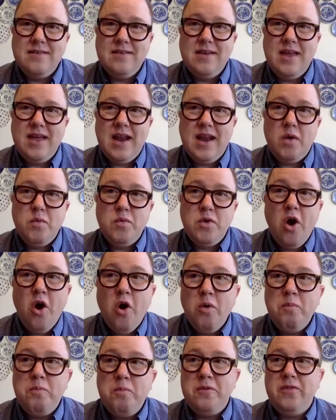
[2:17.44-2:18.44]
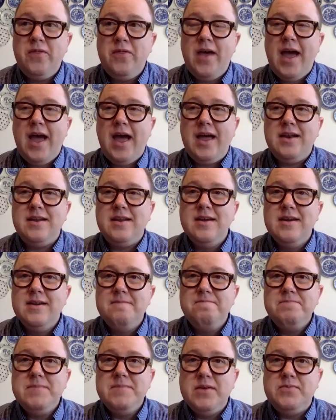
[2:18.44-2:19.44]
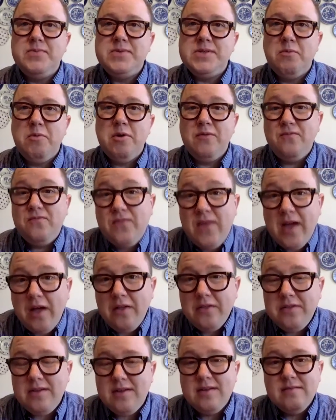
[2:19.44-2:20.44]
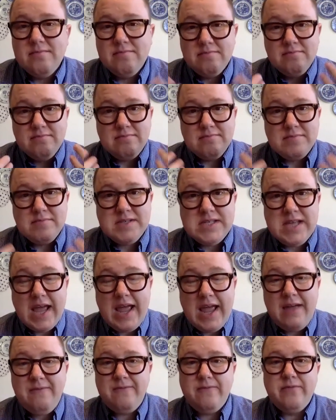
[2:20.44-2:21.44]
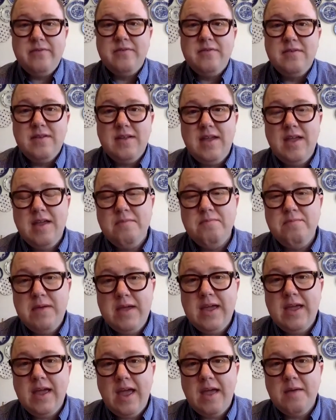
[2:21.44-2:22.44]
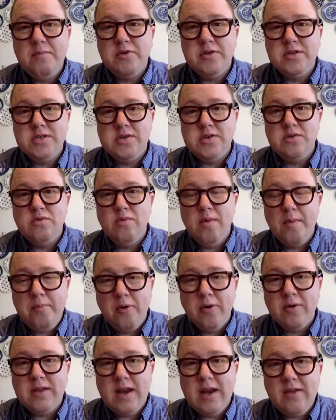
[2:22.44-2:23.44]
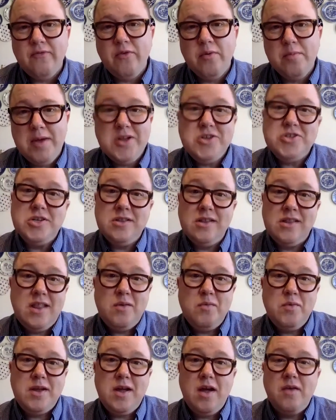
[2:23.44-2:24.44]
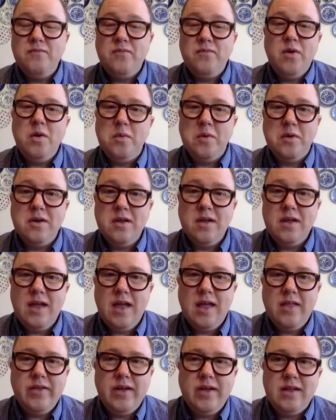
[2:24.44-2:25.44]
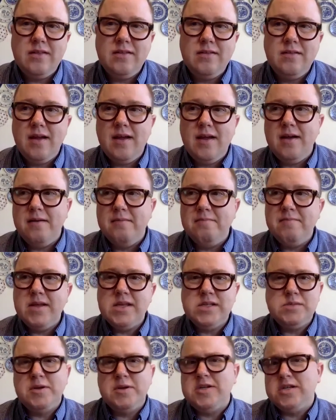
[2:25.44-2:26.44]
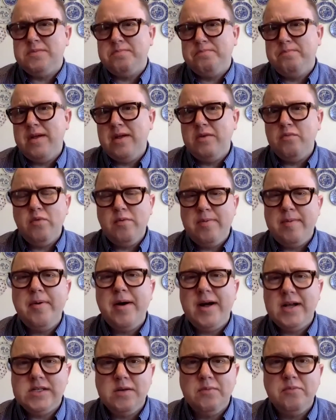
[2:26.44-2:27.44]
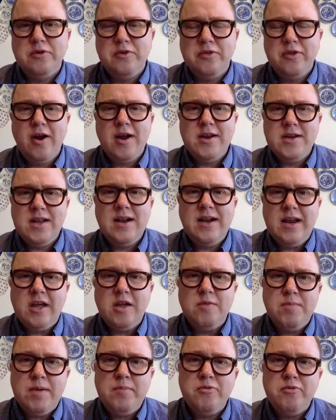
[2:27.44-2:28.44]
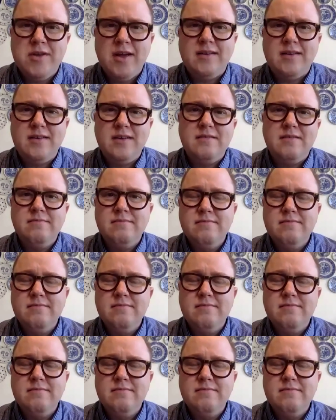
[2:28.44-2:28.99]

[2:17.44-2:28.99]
And I would hope that if someone felt safe in being able to report that information, that they would come forward and that um, as much as would be possible, their identity could be protected.